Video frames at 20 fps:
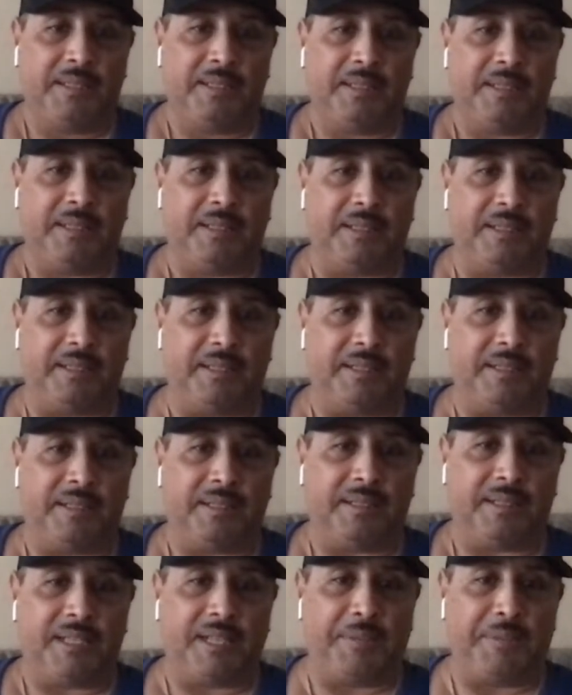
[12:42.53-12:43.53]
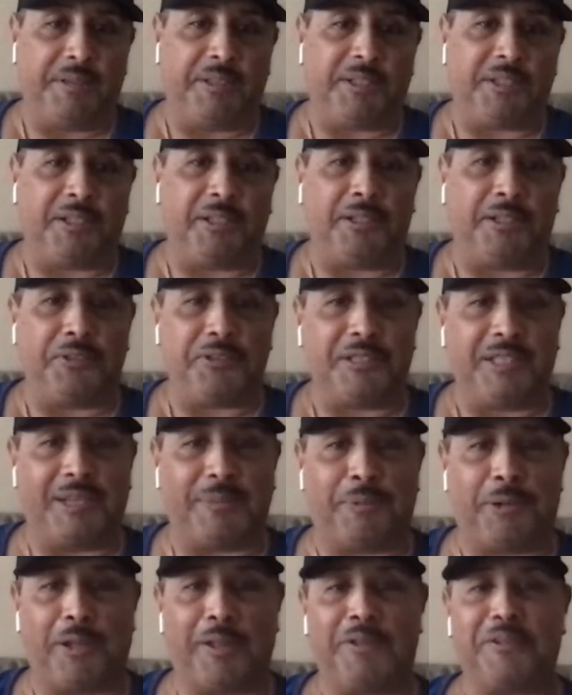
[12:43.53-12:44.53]
come to the conclusion that
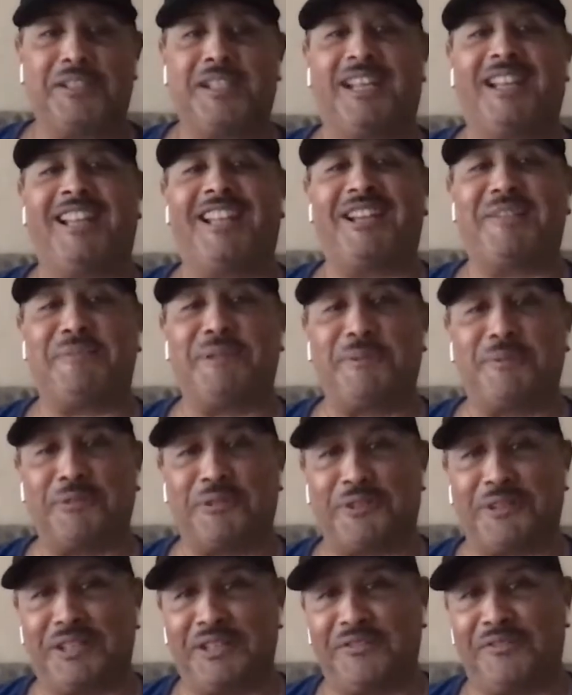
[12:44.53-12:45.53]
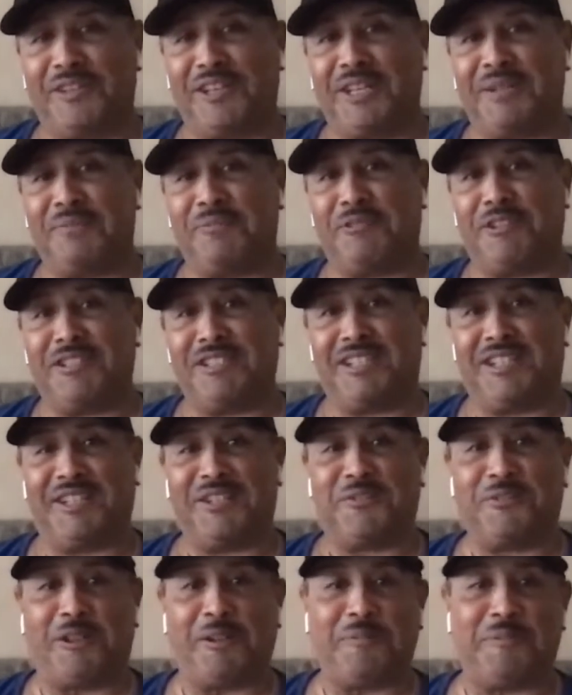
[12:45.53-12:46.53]
probably there's not a lot of people that are going to invite President
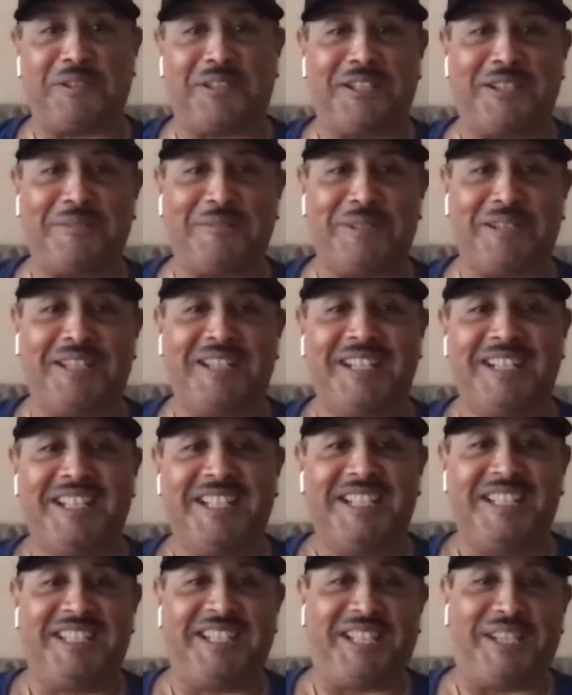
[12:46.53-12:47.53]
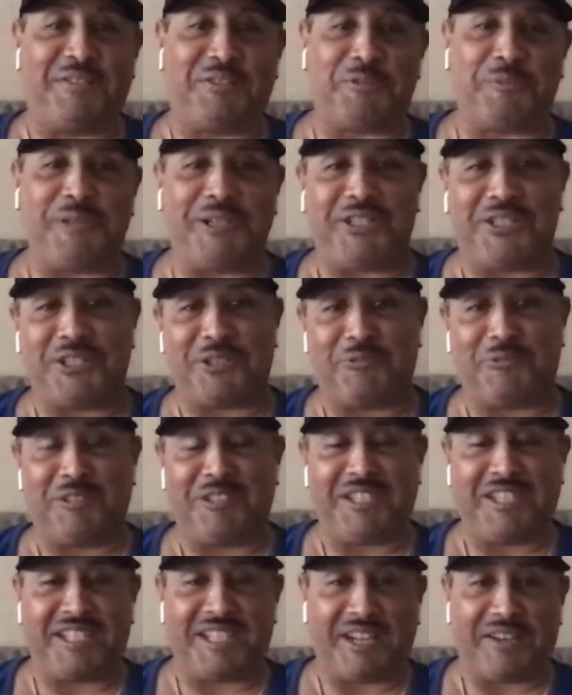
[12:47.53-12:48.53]
Trump to come and to give speeches once
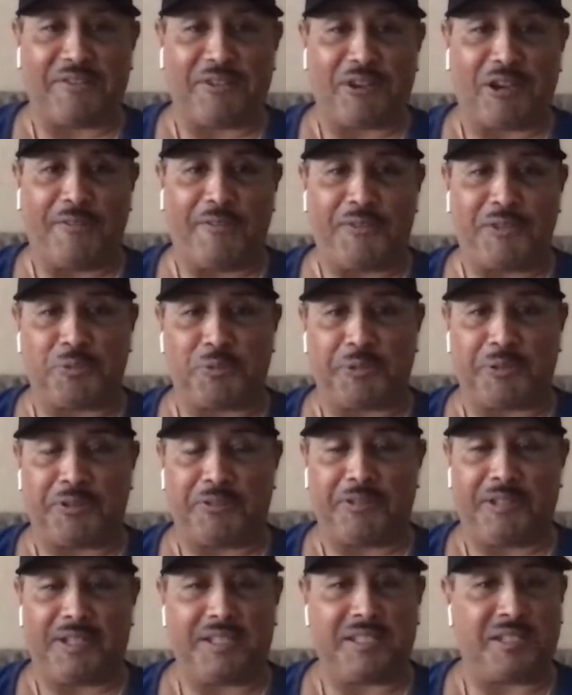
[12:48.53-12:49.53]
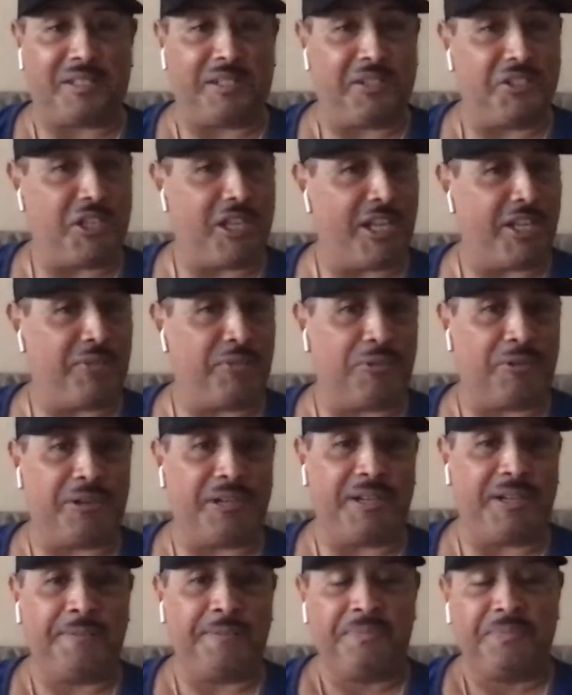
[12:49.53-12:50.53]
he's out of office, whether that's in
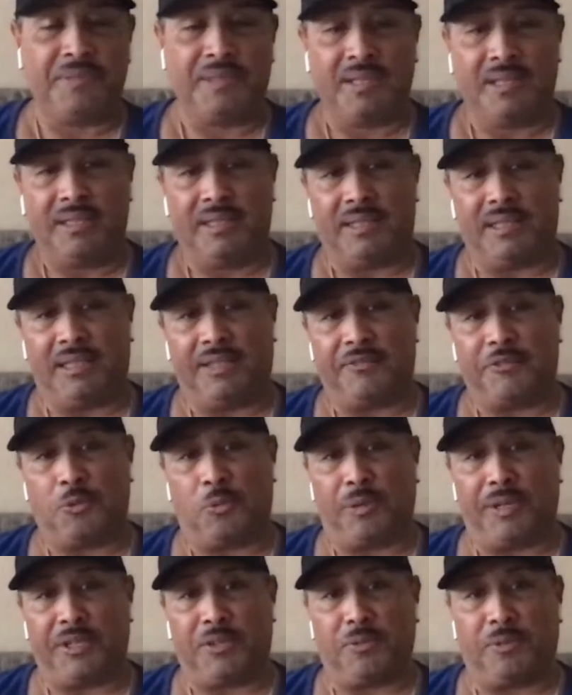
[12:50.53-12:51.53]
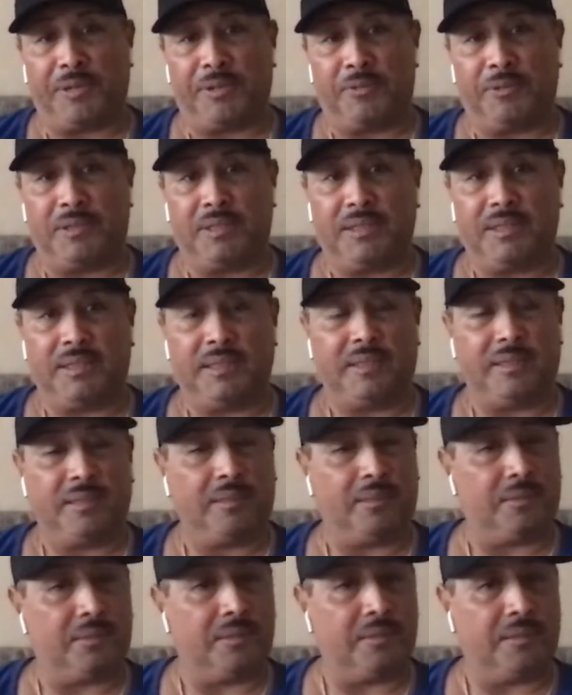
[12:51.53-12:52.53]
January of 2021
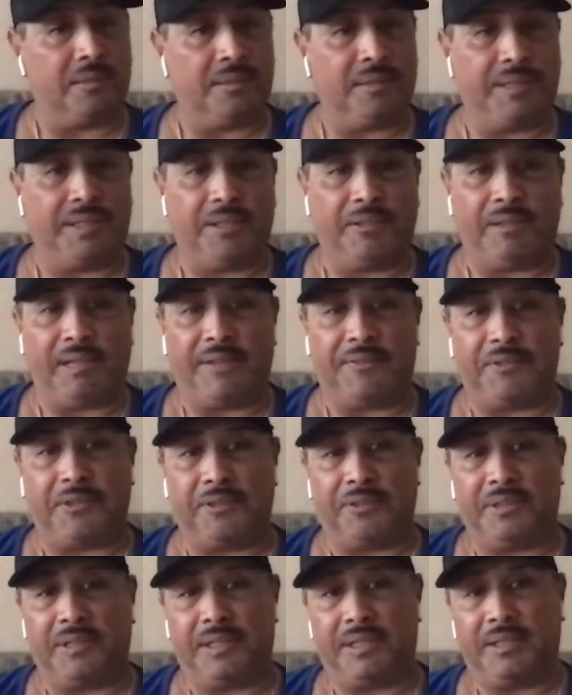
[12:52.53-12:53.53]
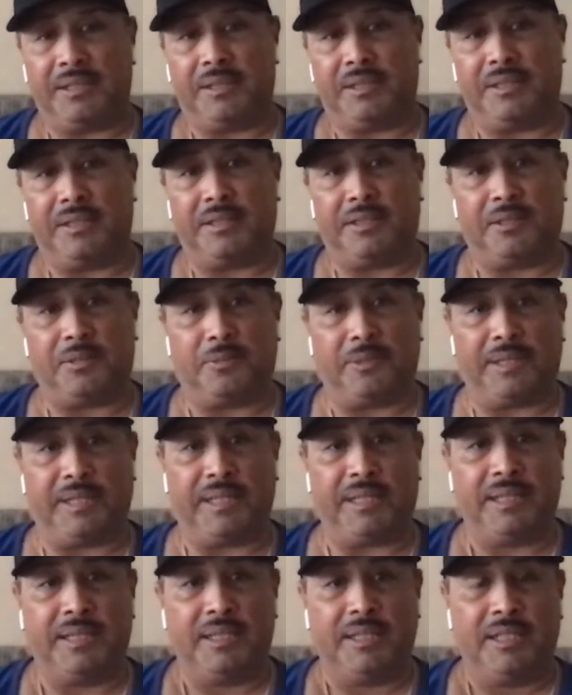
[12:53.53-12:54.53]
or after the
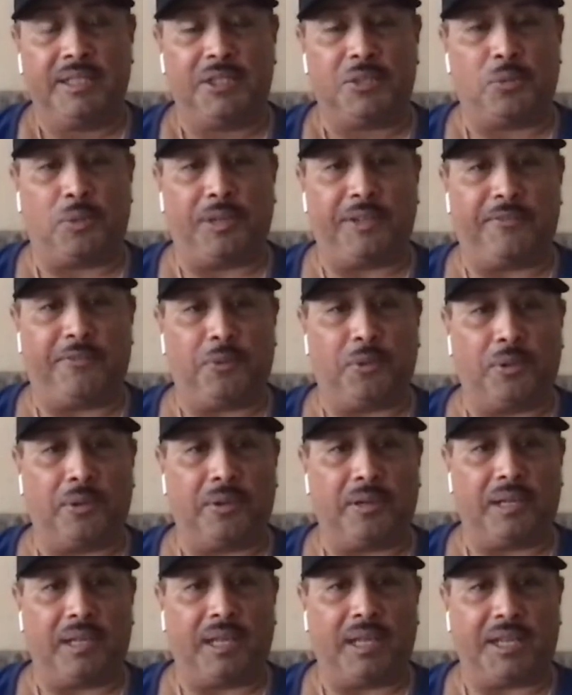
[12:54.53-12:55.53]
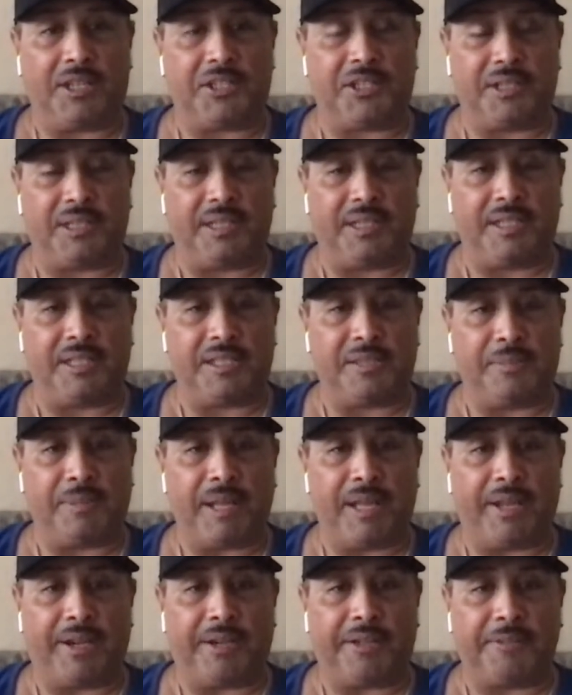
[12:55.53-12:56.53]
2024 election. It doesn't
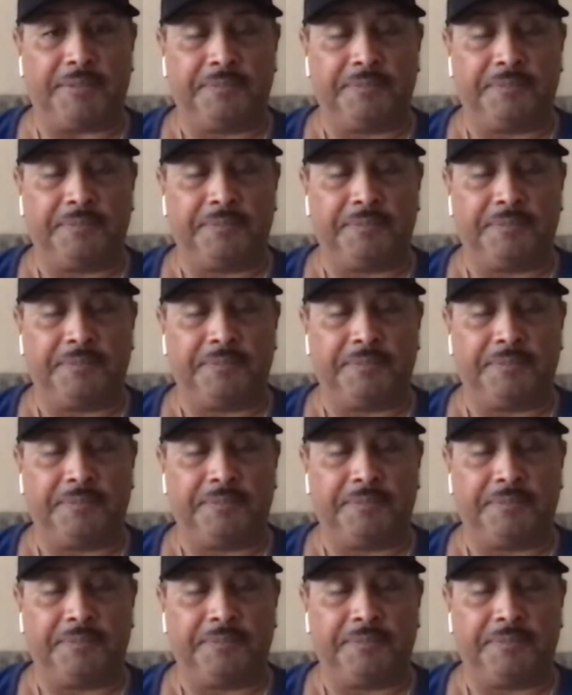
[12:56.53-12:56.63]
matter.